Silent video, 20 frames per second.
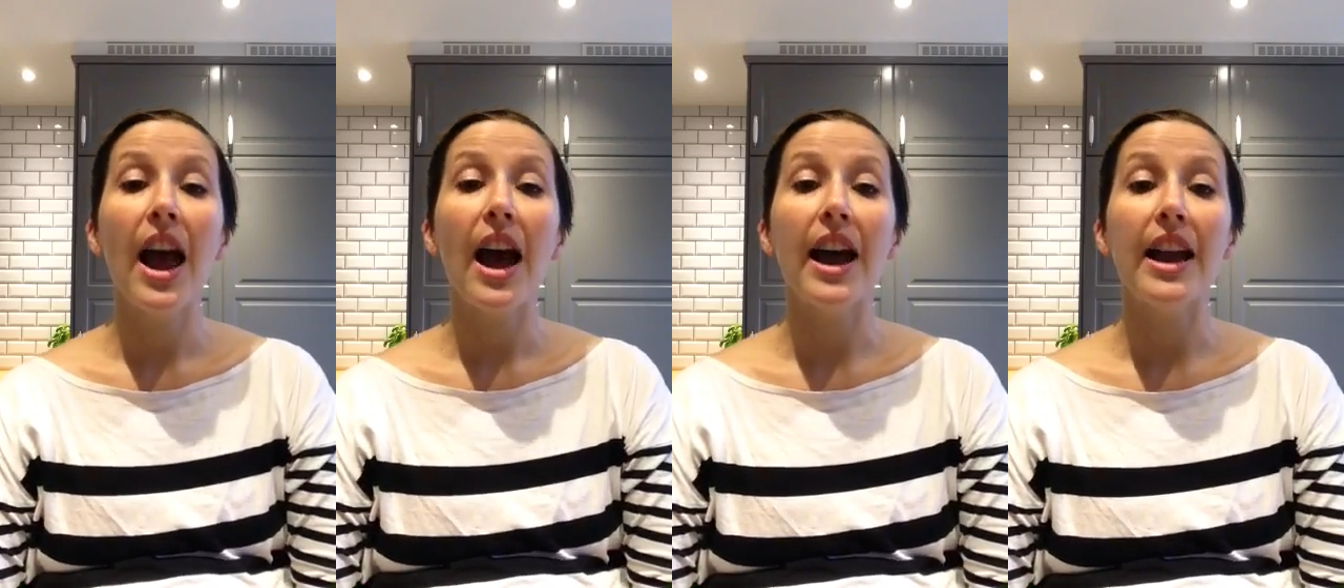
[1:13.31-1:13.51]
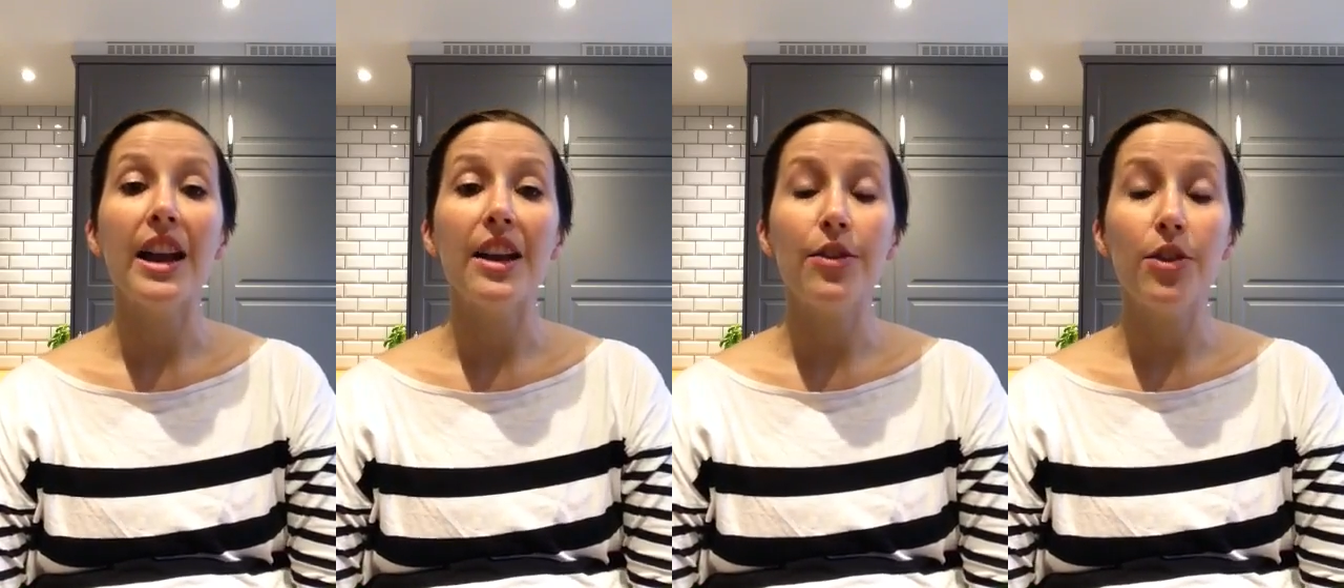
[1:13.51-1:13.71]

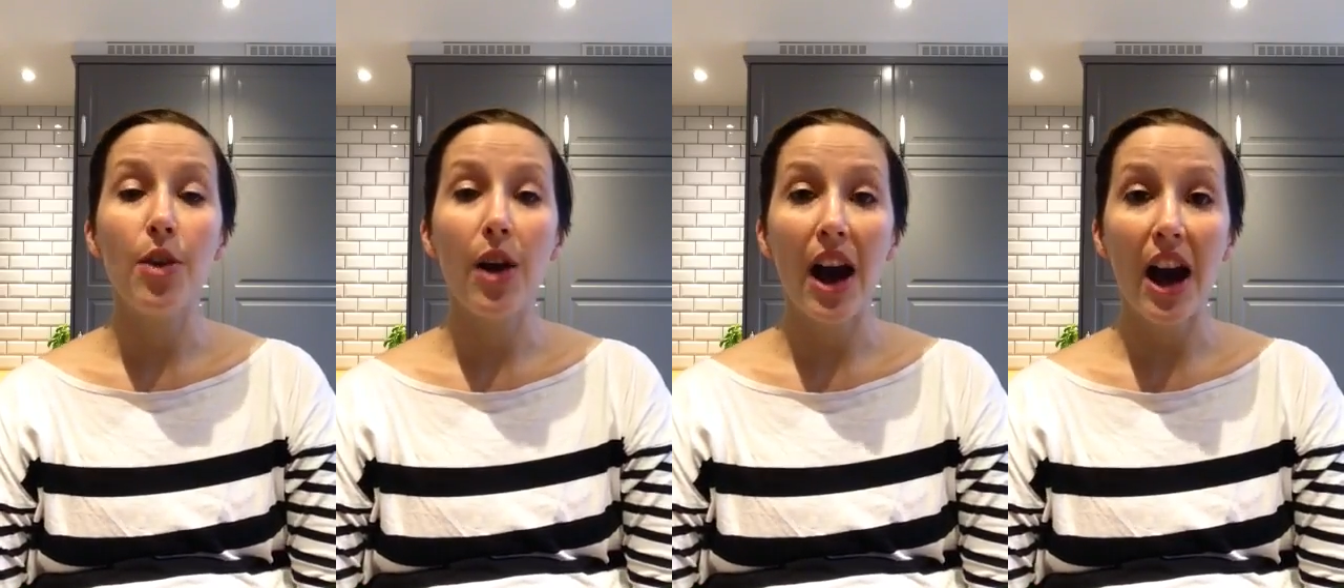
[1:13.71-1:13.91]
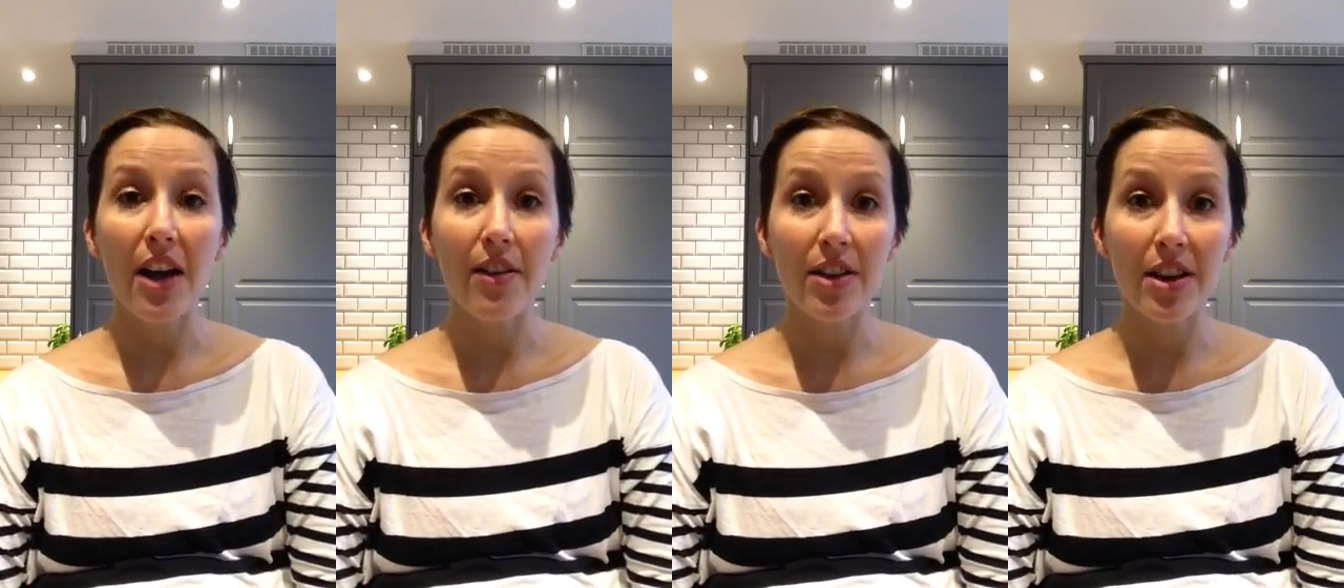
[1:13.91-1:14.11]
and if you
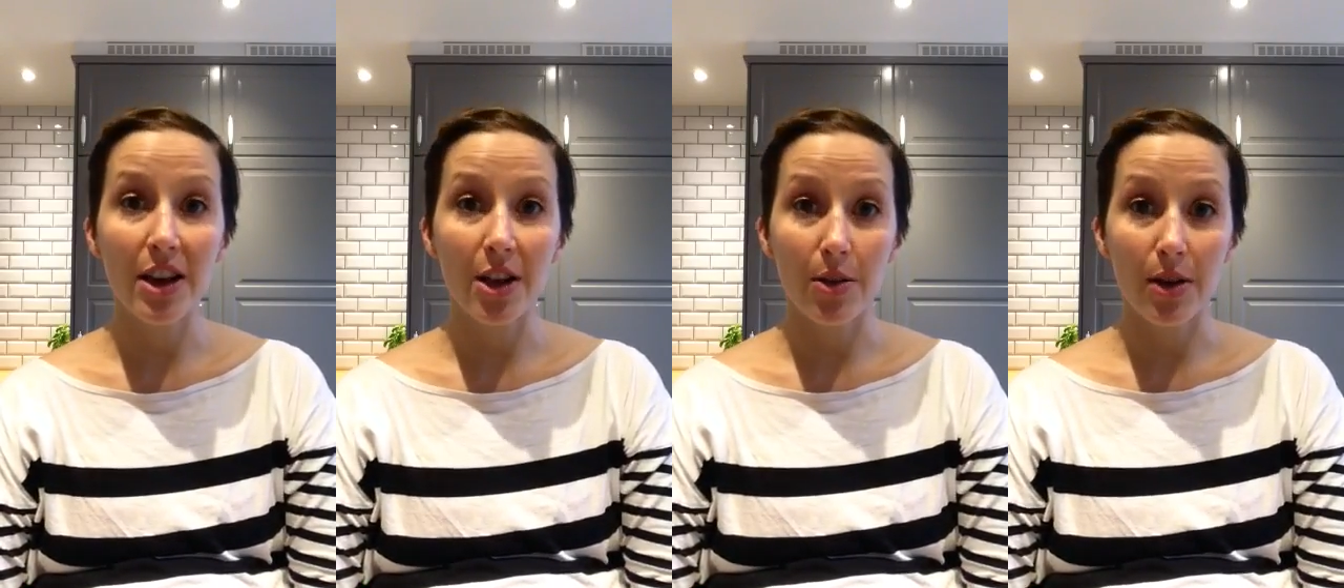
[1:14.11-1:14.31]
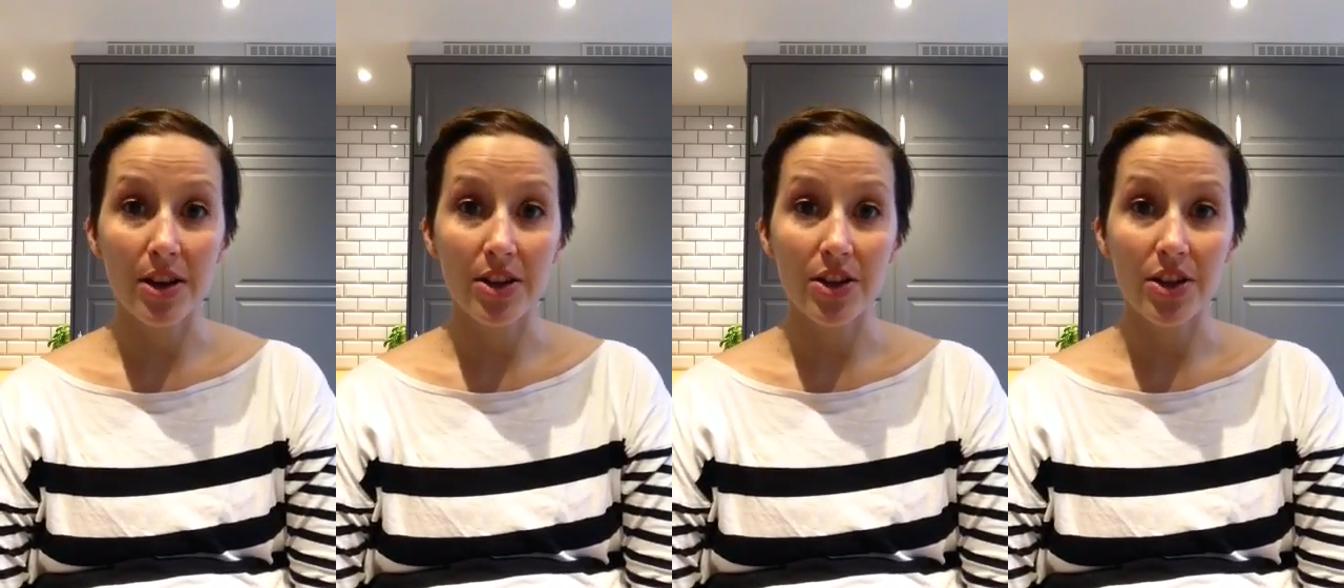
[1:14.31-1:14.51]
have any
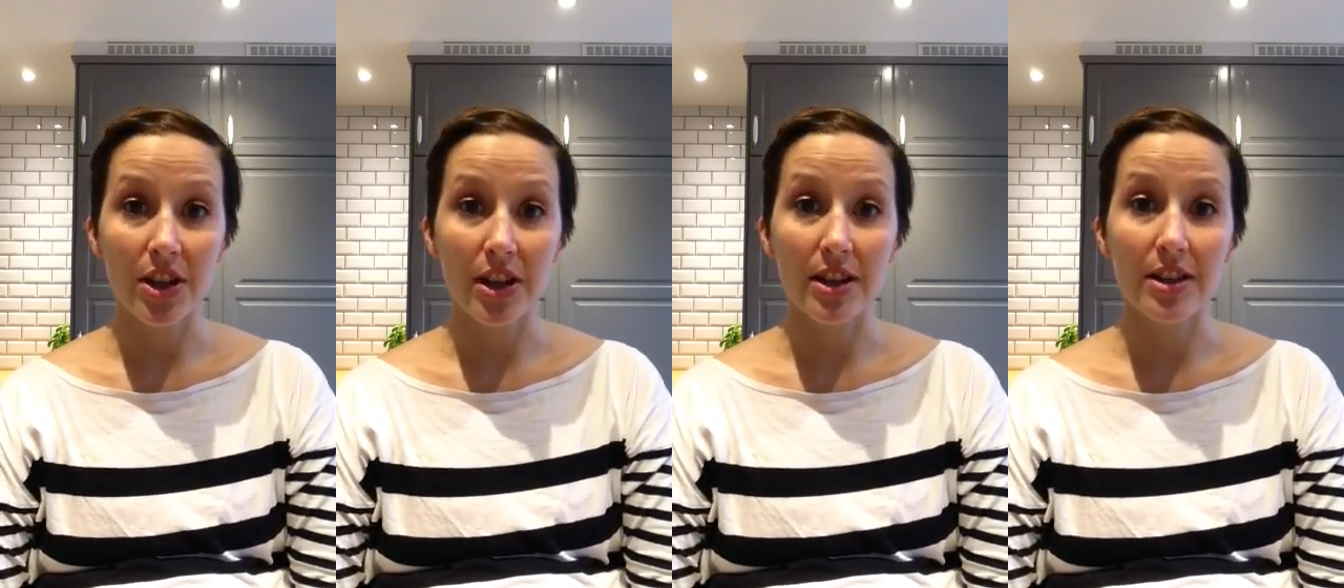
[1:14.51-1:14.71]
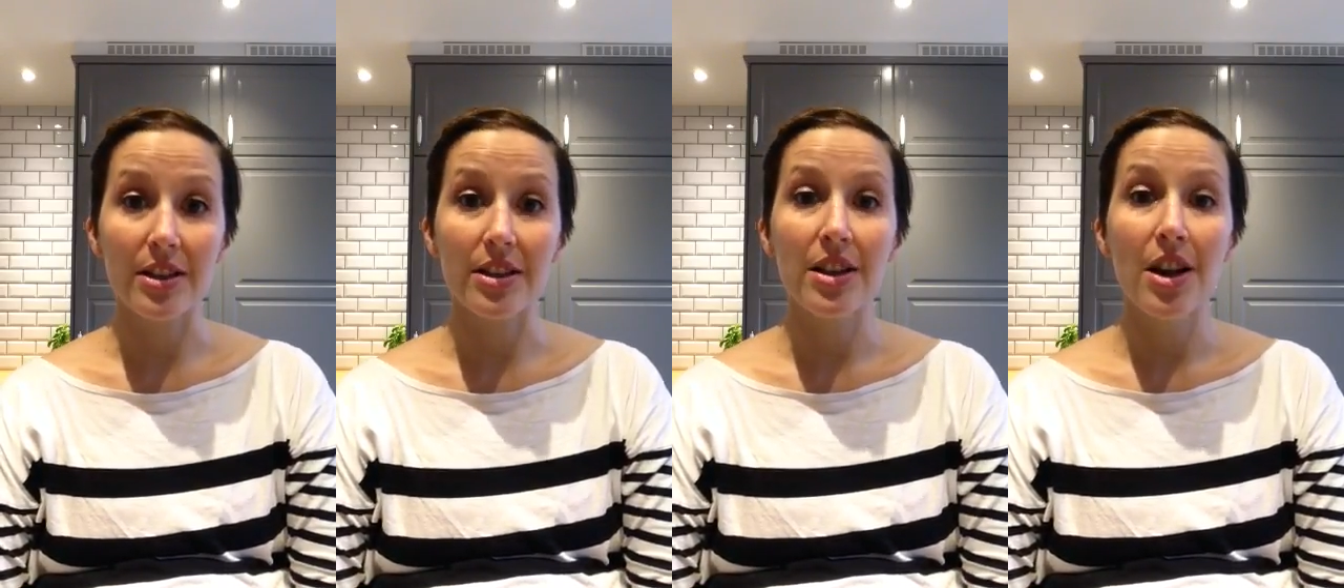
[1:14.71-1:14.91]

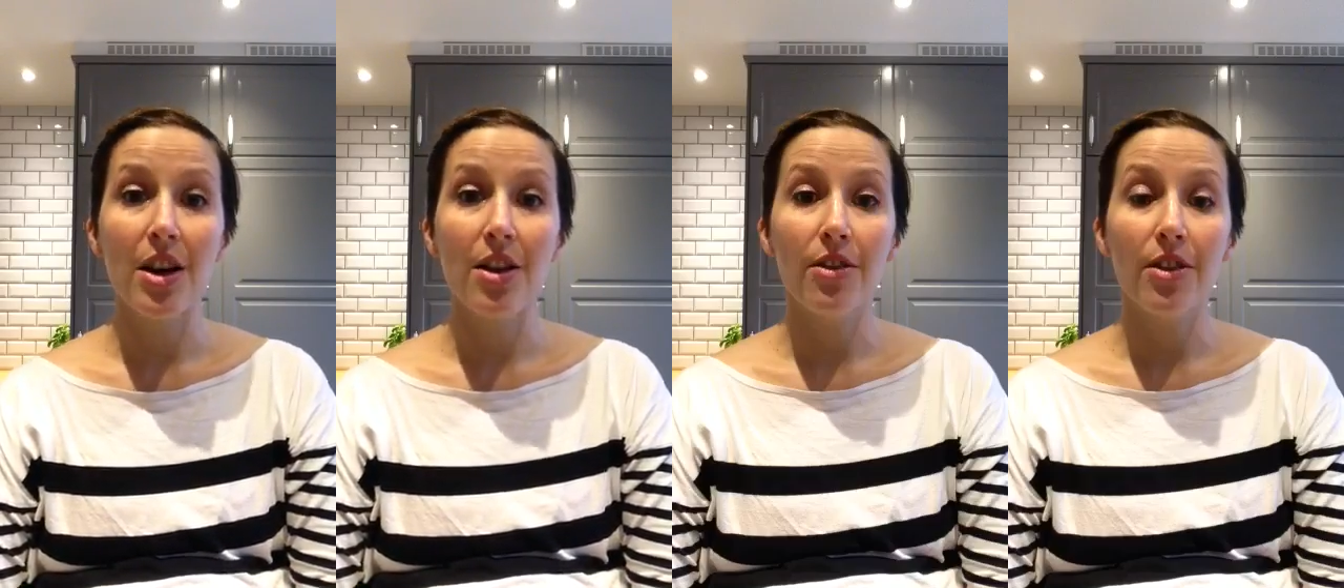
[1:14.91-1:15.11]
questions